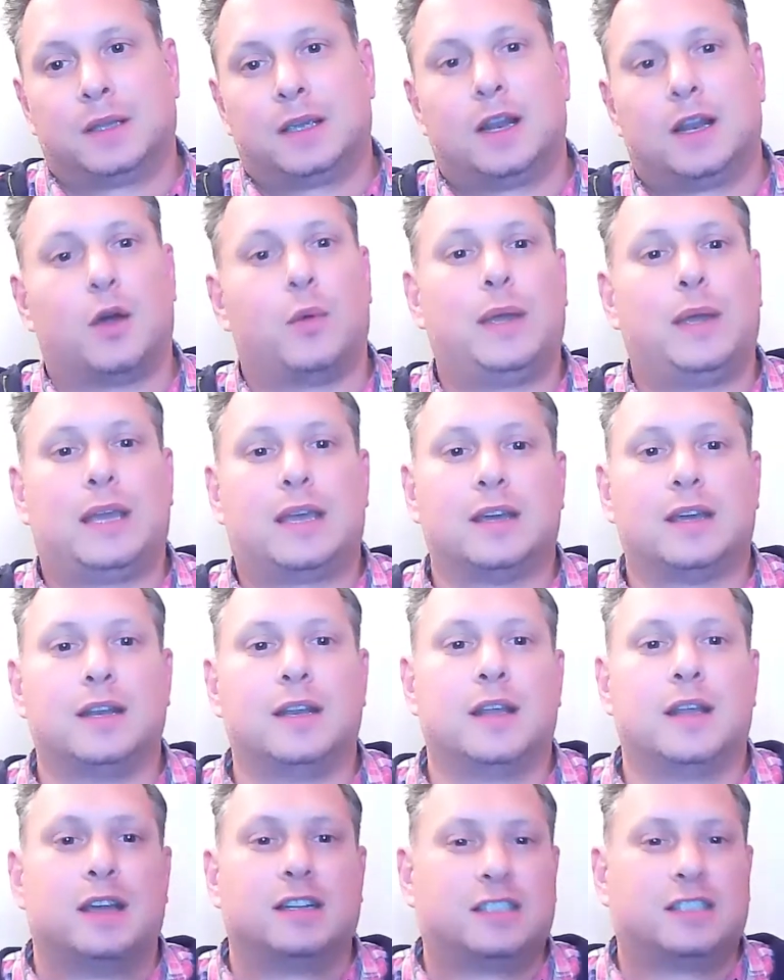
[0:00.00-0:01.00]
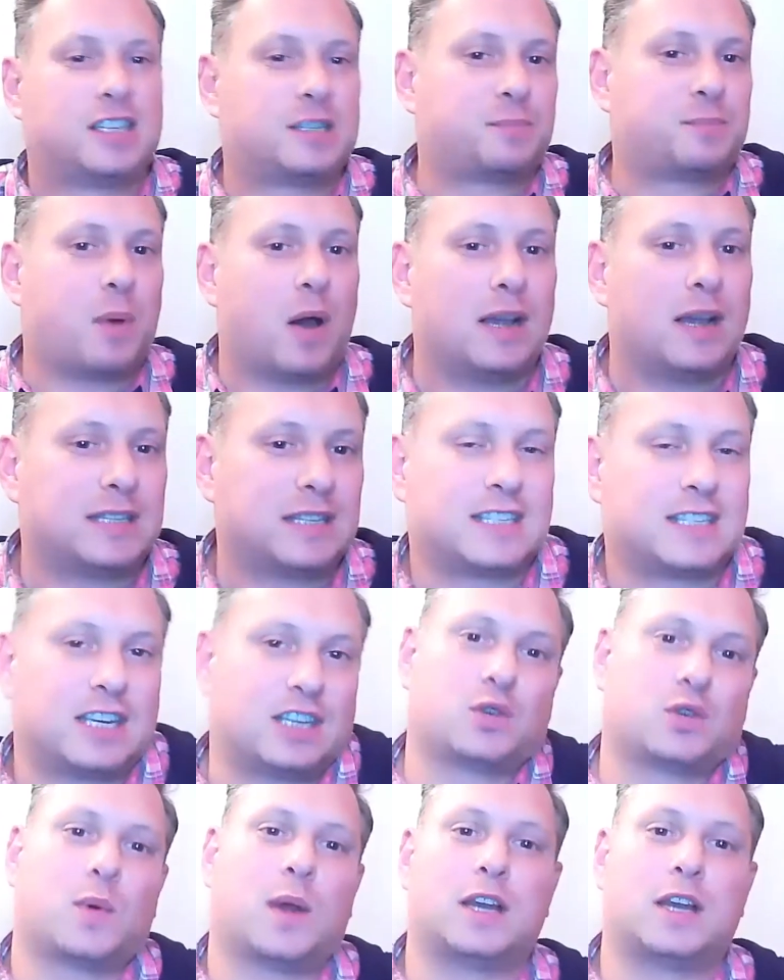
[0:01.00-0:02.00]
you know, we can despise the
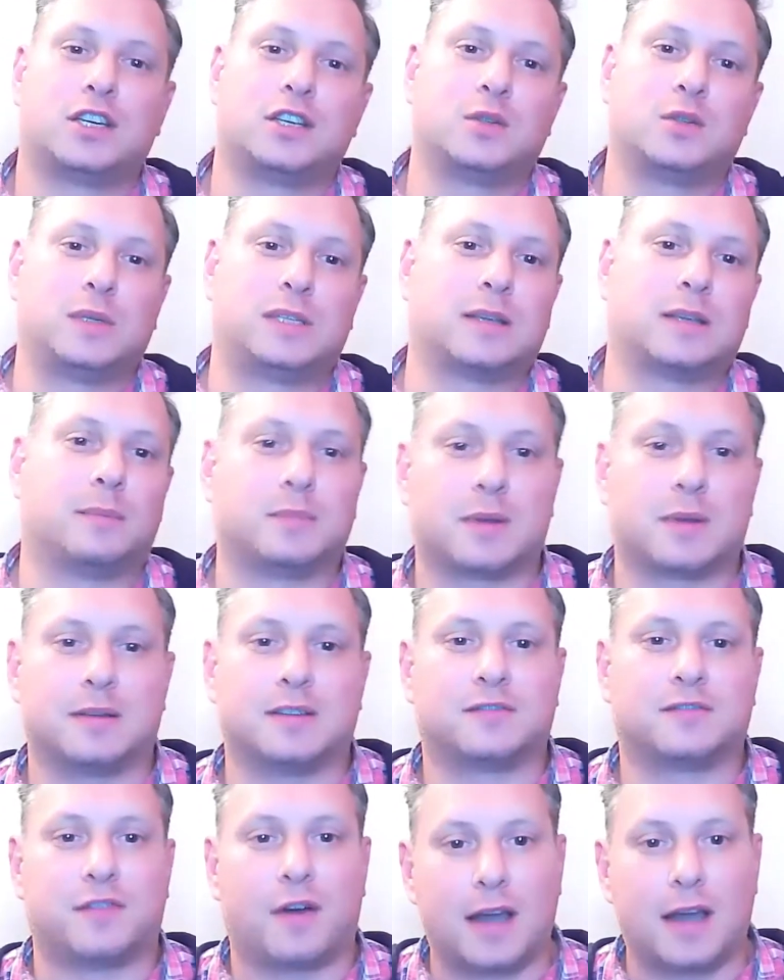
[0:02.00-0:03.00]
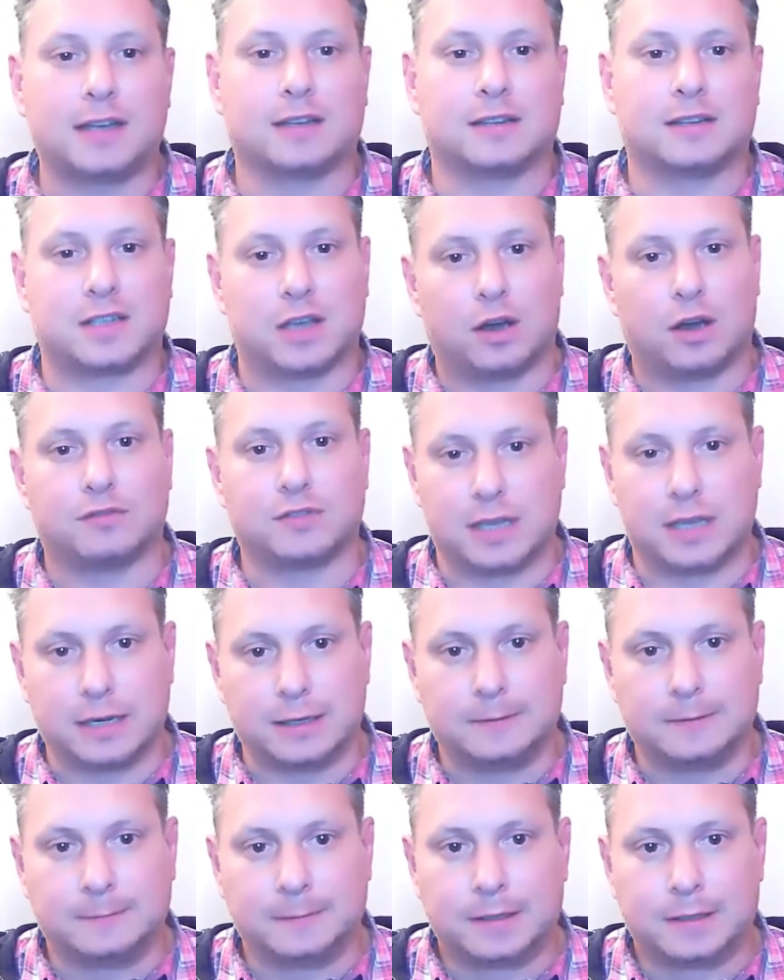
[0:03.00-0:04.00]
situations we sometimes find ourselves
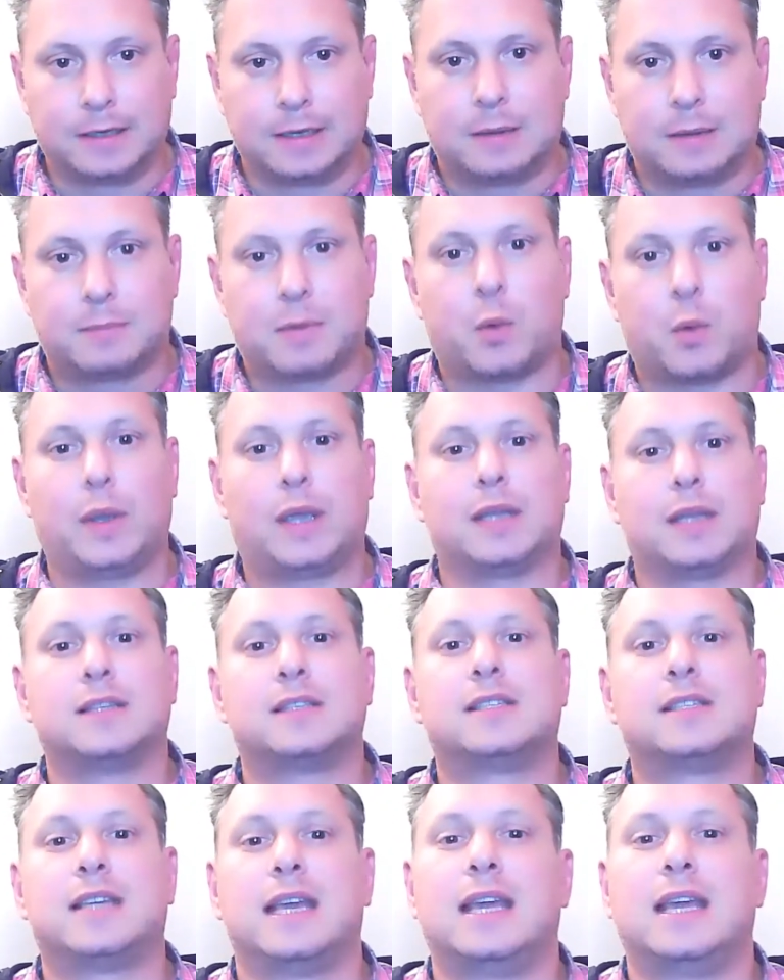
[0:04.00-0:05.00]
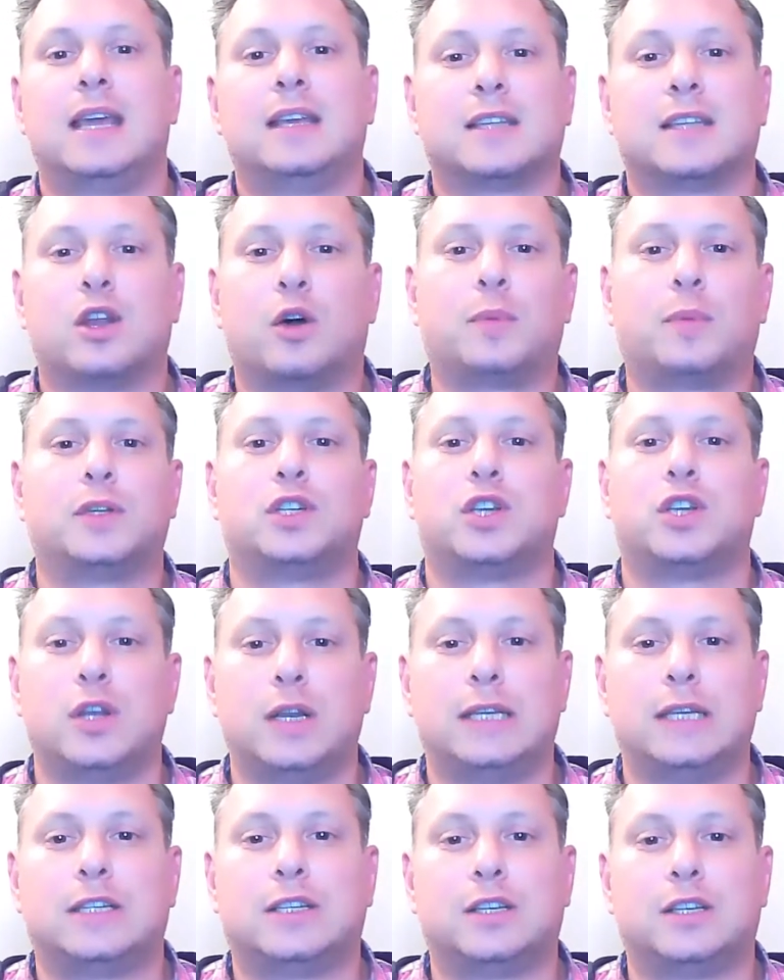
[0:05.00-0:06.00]
in, but we can see it as an
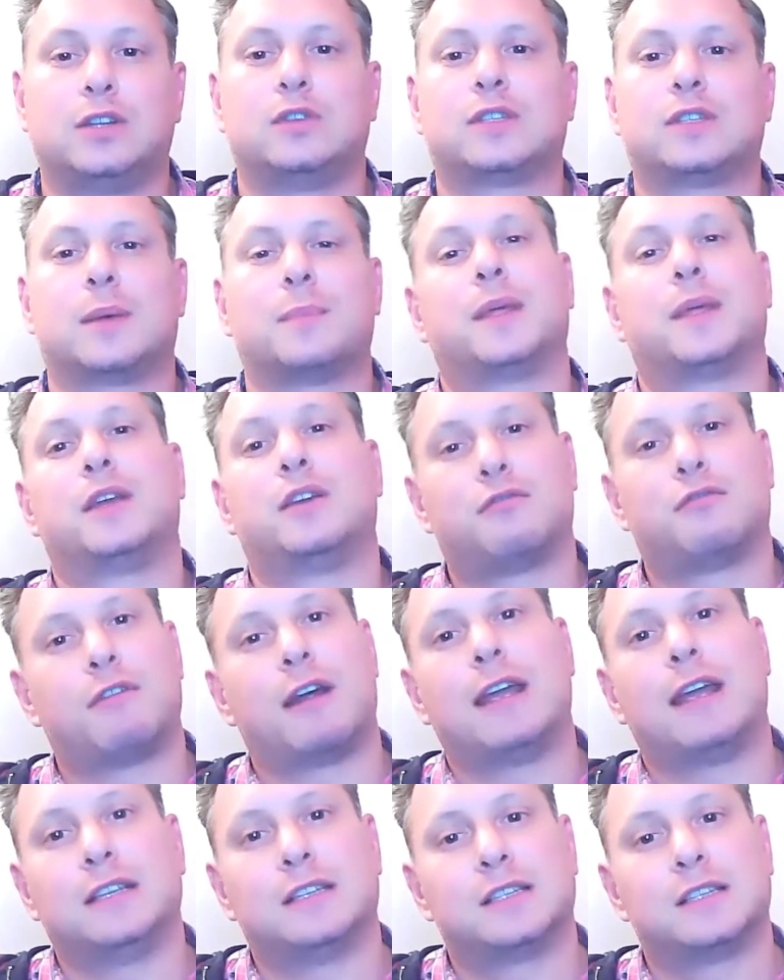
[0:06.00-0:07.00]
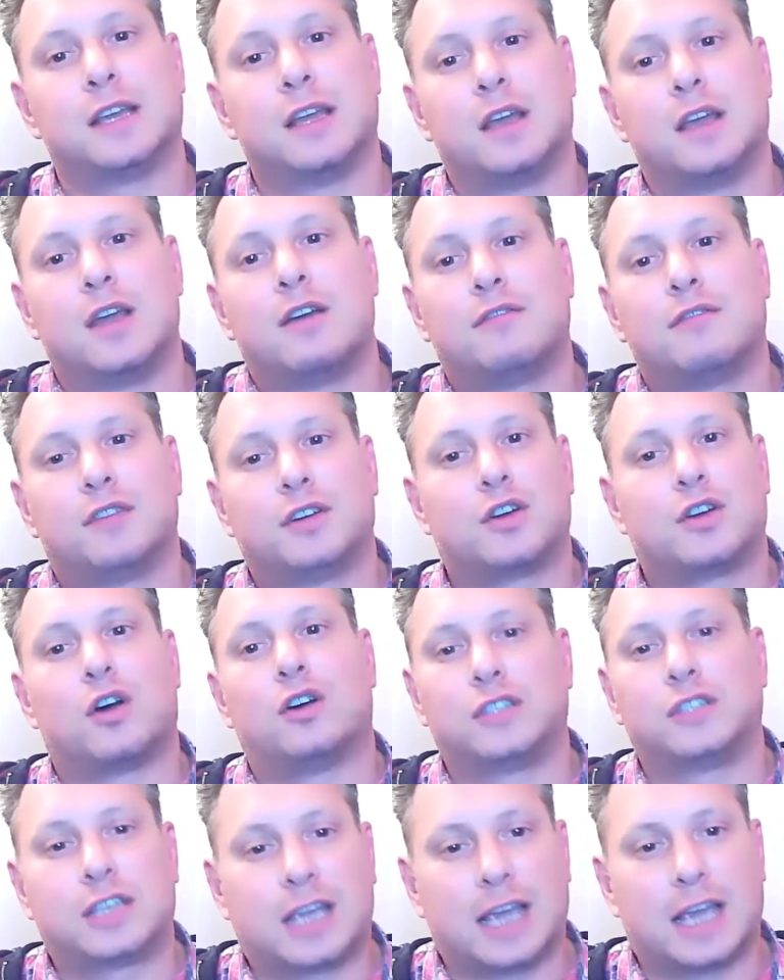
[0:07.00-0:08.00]
opportunity to do something great for
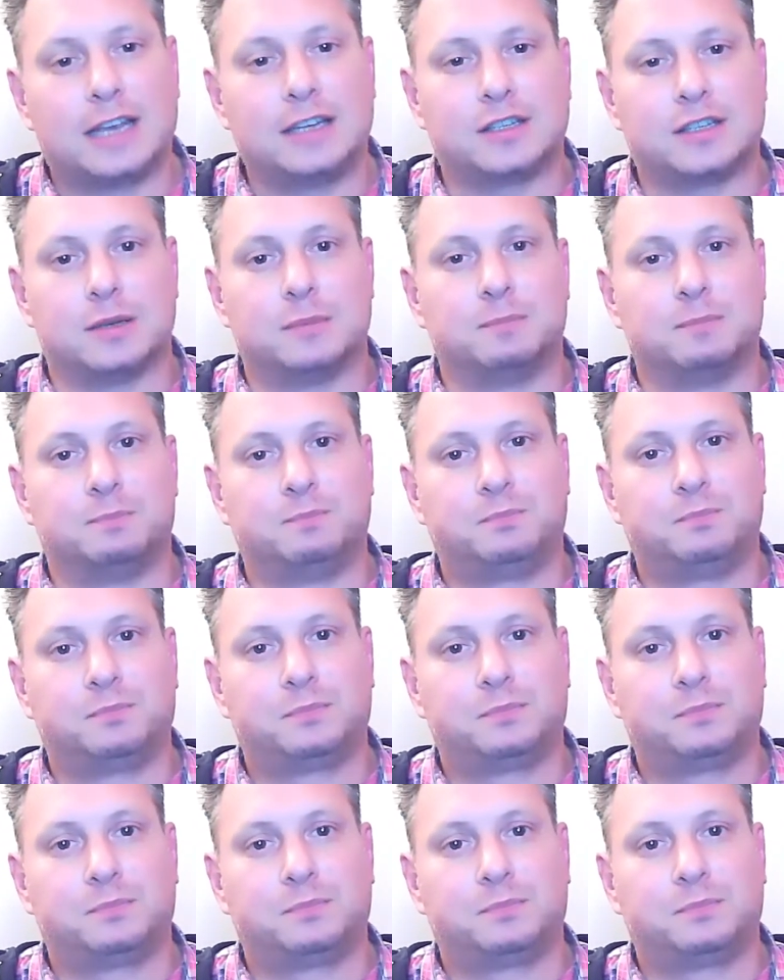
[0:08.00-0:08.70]
God's kingdom.